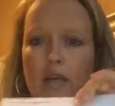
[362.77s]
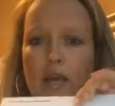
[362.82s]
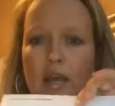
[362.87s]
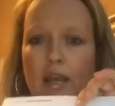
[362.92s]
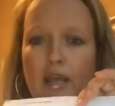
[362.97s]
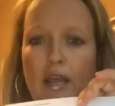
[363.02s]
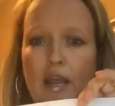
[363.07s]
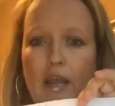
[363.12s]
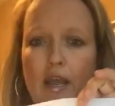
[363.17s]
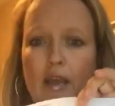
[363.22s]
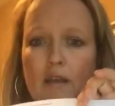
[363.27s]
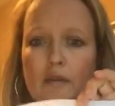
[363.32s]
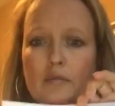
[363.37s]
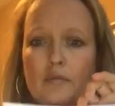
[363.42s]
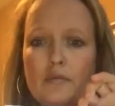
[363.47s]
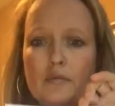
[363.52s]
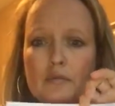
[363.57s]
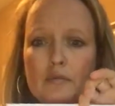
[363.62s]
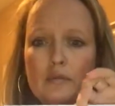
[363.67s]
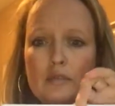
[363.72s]
I
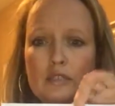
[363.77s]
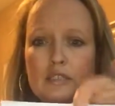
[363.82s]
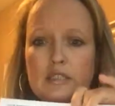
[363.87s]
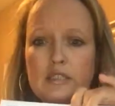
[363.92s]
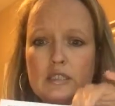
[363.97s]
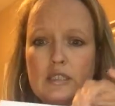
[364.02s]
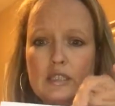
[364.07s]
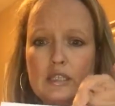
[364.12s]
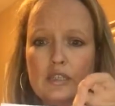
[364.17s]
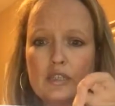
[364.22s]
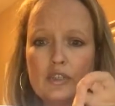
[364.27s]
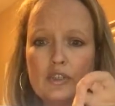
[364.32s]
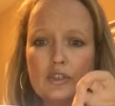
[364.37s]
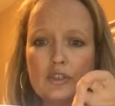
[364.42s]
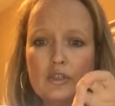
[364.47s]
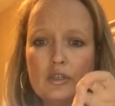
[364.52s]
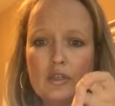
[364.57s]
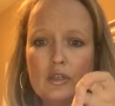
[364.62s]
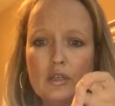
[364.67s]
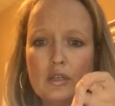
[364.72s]
have listed
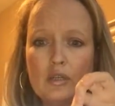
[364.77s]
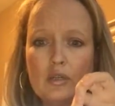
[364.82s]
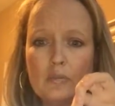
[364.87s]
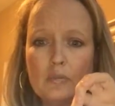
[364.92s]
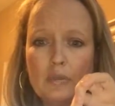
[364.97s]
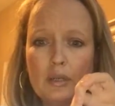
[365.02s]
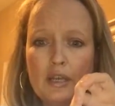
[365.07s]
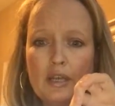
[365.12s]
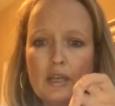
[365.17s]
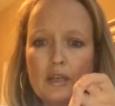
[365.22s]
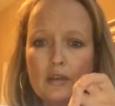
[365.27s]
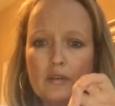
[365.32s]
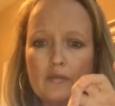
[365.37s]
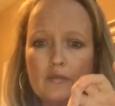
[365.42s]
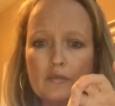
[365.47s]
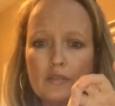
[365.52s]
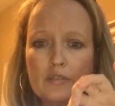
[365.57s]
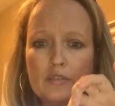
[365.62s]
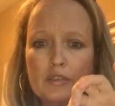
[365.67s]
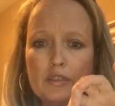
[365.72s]
here blank
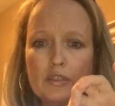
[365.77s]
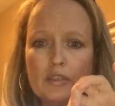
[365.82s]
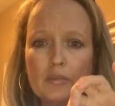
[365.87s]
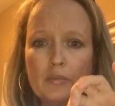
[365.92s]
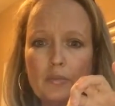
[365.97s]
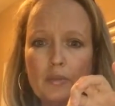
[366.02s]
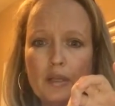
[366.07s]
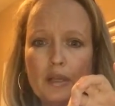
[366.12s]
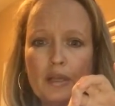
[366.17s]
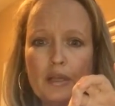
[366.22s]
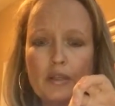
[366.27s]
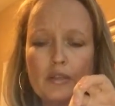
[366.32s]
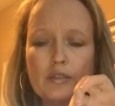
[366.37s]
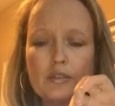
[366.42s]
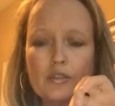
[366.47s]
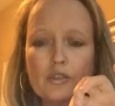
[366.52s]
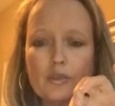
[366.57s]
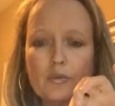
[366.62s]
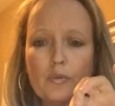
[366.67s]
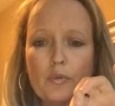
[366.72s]
versus blank.
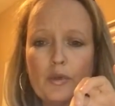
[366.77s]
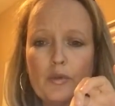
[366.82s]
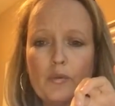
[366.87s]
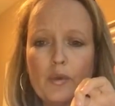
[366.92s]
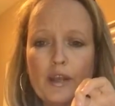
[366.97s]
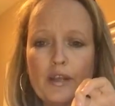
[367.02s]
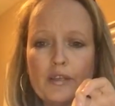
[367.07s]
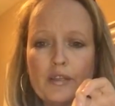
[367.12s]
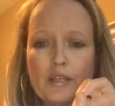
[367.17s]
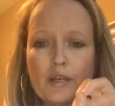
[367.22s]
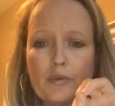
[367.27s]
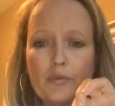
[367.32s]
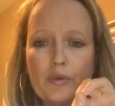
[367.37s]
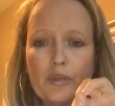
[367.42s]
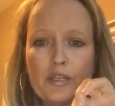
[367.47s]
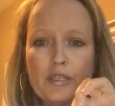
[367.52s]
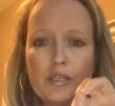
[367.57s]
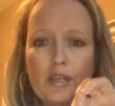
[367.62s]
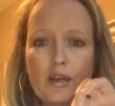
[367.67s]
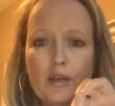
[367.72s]
So we write down
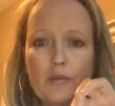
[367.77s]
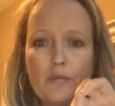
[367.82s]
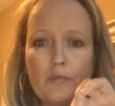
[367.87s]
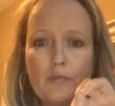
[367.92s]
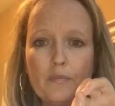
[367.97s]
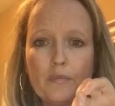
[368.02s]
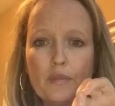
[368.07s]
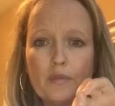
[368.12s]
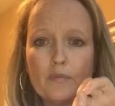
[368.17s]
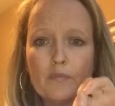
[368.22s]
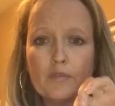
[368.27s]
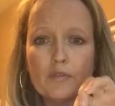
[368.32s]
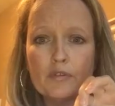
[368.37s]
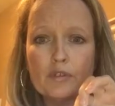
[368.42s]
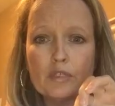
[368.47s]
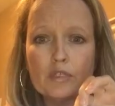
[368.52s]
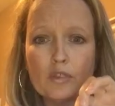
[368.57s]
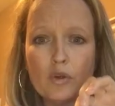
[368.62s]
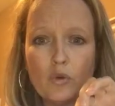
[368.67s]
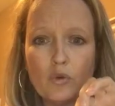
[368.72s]
retail
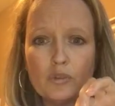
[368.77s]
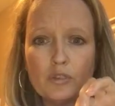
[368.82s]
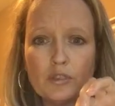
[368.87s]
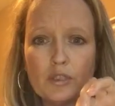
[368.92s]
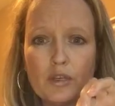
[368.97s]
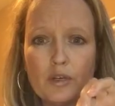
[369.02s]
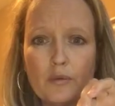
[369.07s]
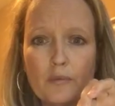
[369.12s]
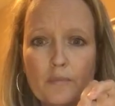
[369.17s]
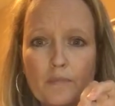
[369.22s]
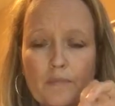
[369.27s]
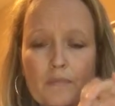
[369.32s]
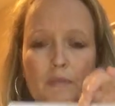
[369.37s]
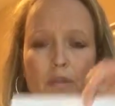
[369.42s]
versus wholesale.